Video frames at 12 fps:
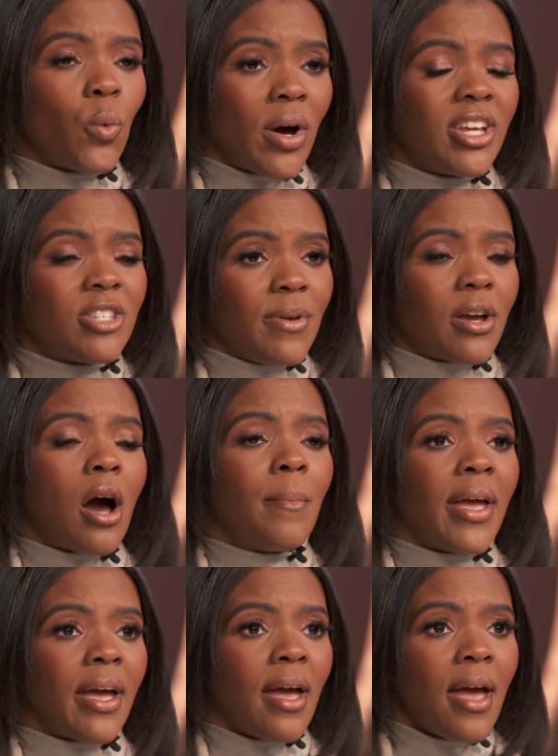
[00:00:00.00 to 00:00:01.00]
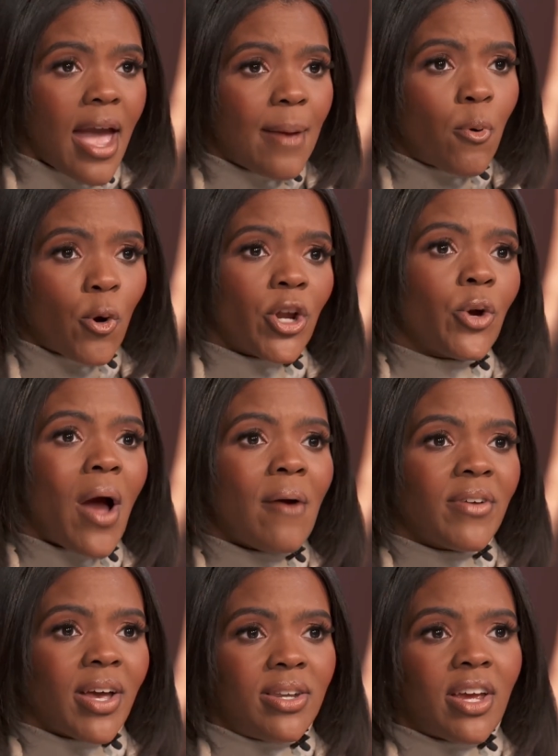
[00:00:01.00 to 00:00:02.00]
what is becoming a
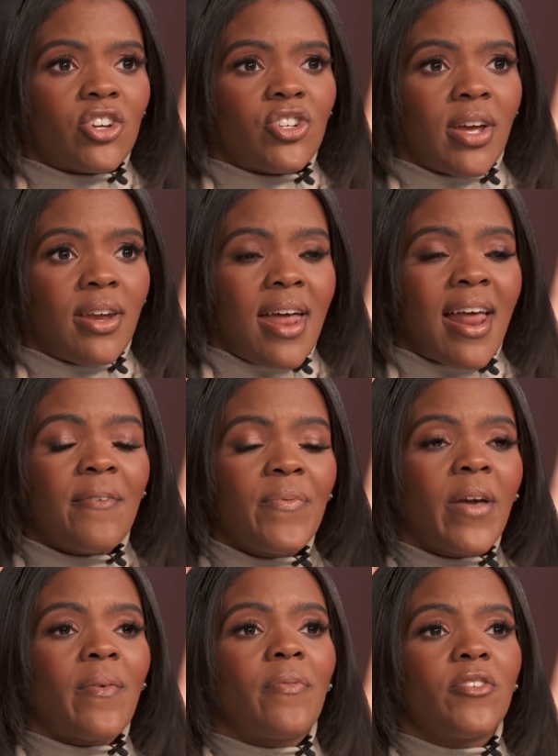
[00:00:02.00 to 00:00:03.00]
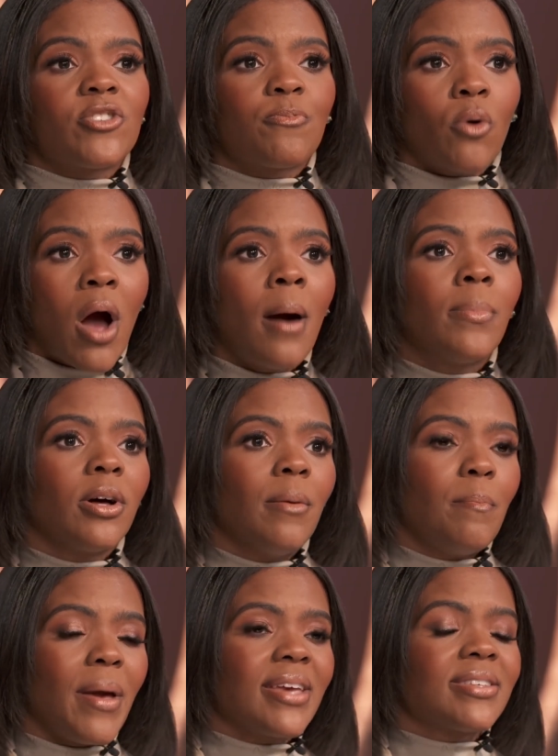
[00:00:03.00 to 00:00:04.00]
pornographic addiction. And I think that this
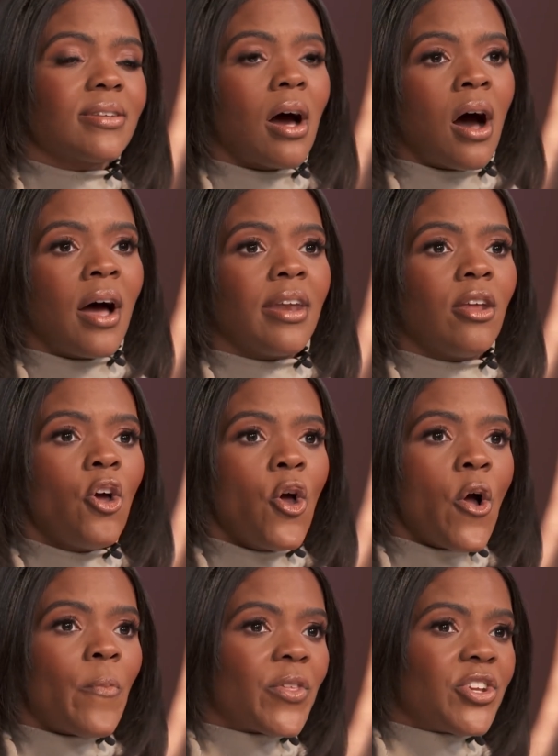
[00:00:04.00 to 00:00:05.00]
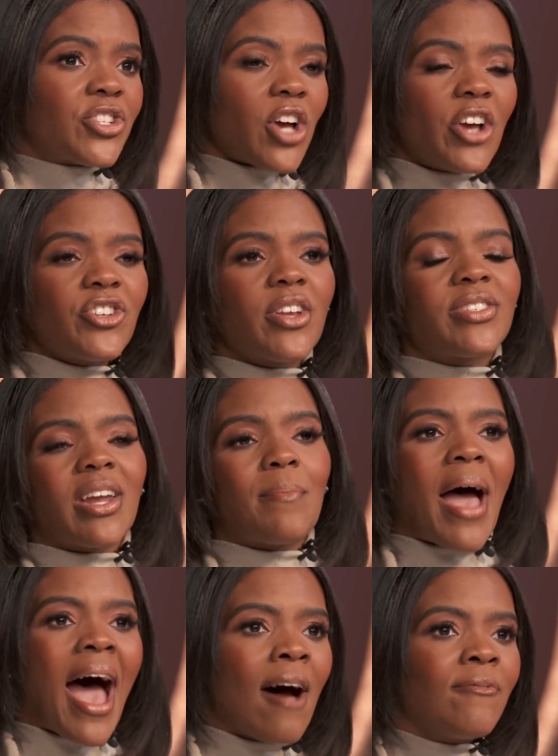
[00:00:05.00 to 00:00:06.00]
problem, based on the discussions that I'm
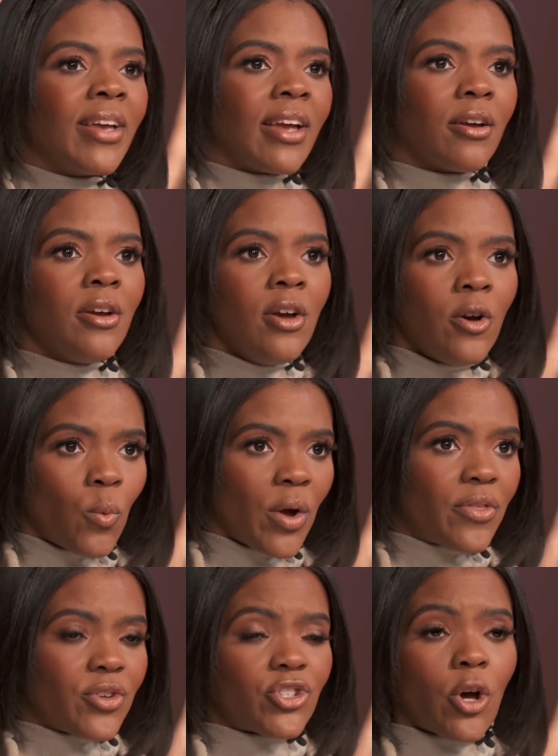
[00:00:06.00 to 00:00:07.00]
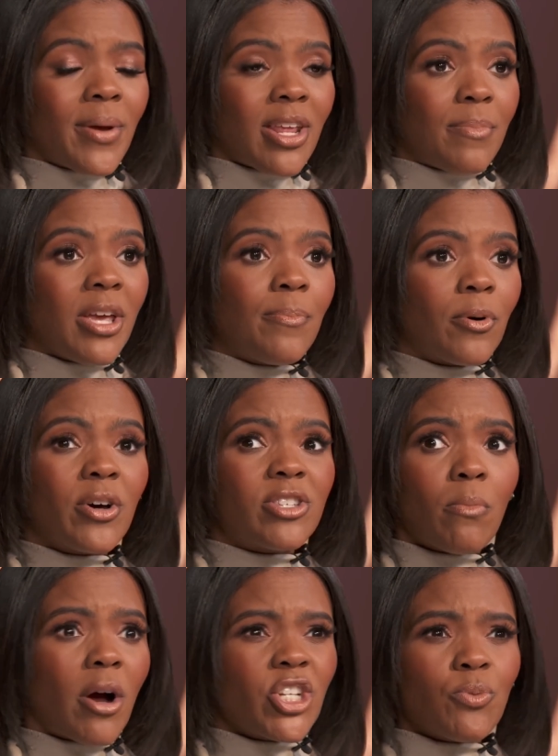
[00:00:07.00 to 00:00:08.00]
having with so many people, is
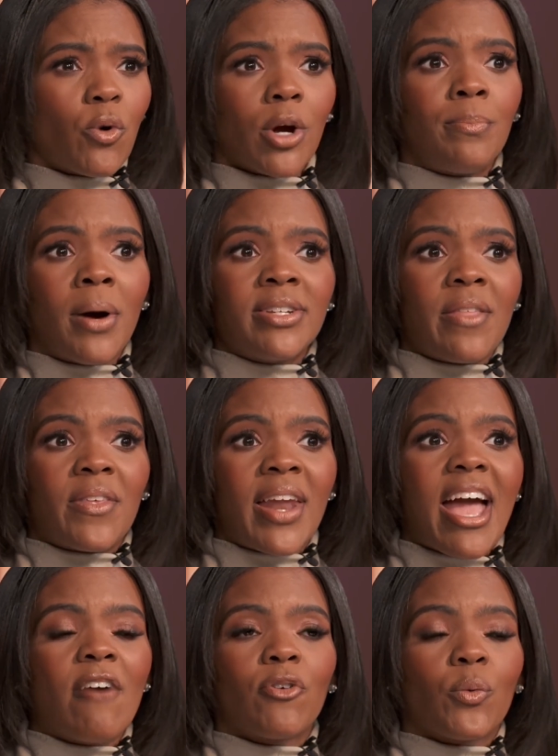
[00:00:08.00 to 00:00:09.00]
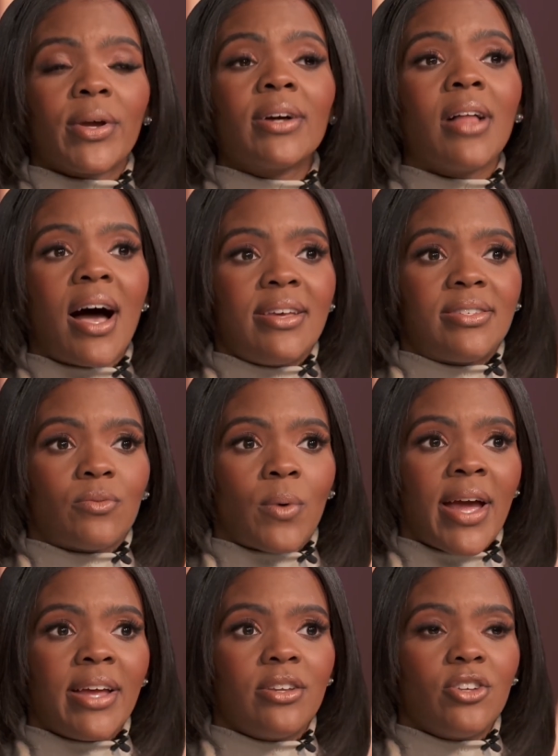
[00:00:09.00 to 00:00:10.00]
much more abundant than I ever realized,
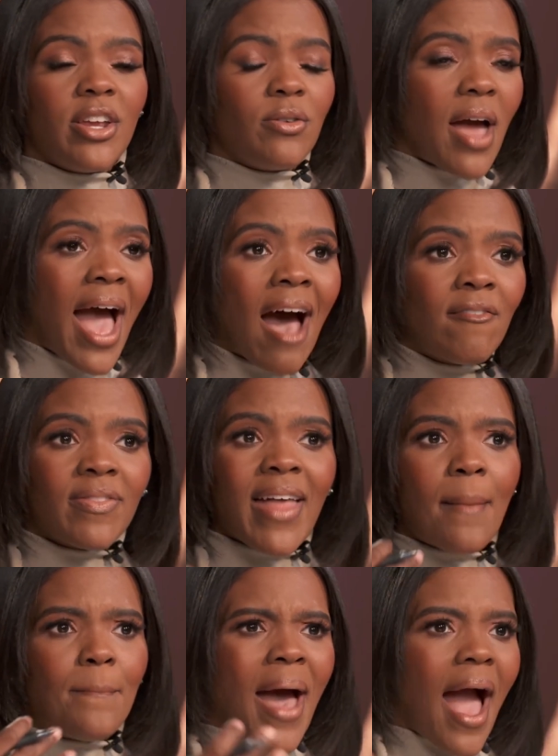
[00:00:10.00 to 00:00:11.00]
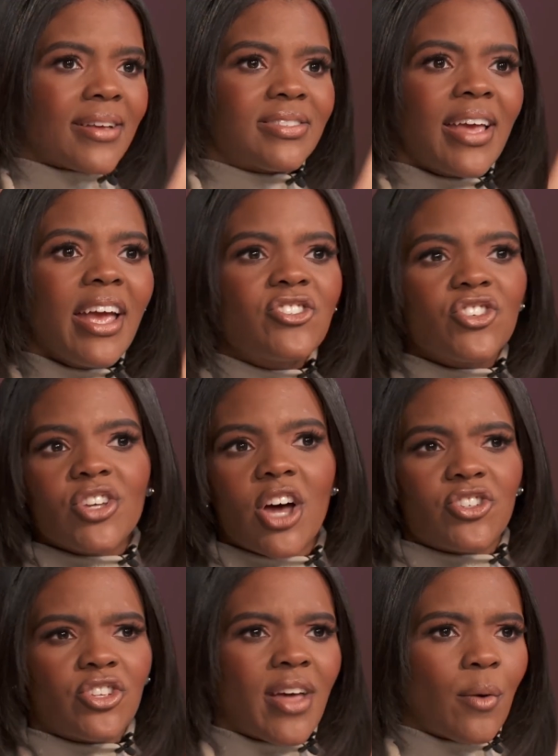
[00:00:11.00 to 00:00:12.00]
right? In having that backstage
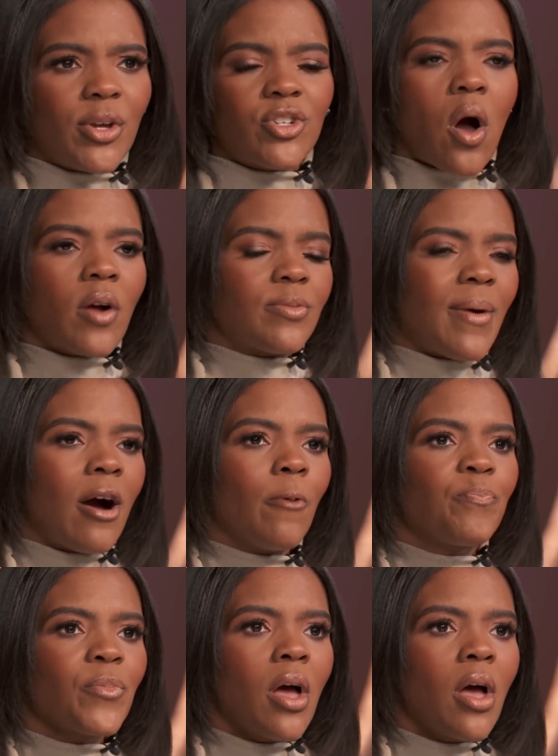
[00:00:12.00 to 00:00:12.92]
discussion that we talked about